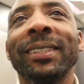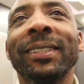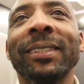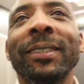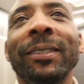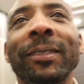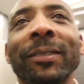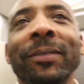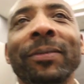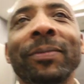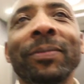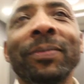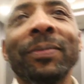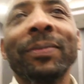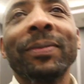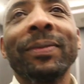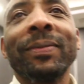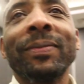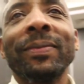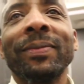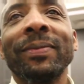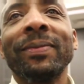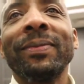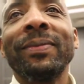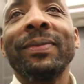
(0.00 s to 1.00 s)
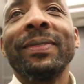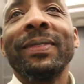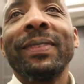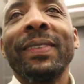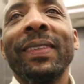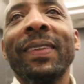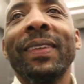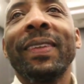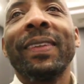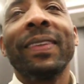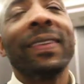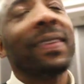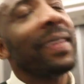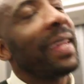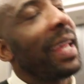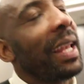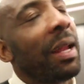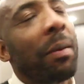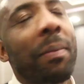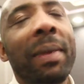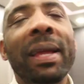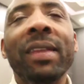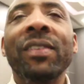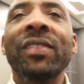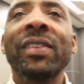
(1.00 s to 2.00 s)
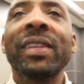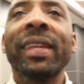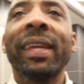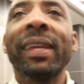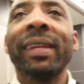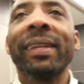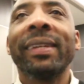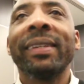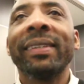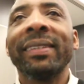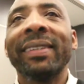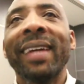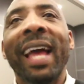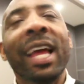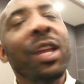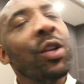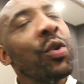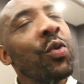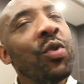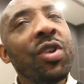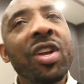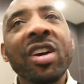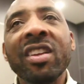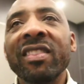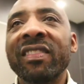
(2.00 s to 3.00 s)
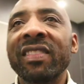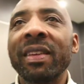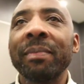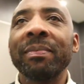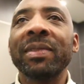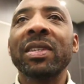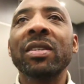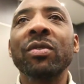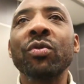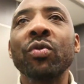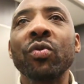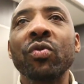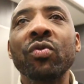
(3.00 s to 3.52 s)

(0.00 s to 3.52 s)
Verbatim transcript: Okay, I've learned today. Every day you learn, I learned today.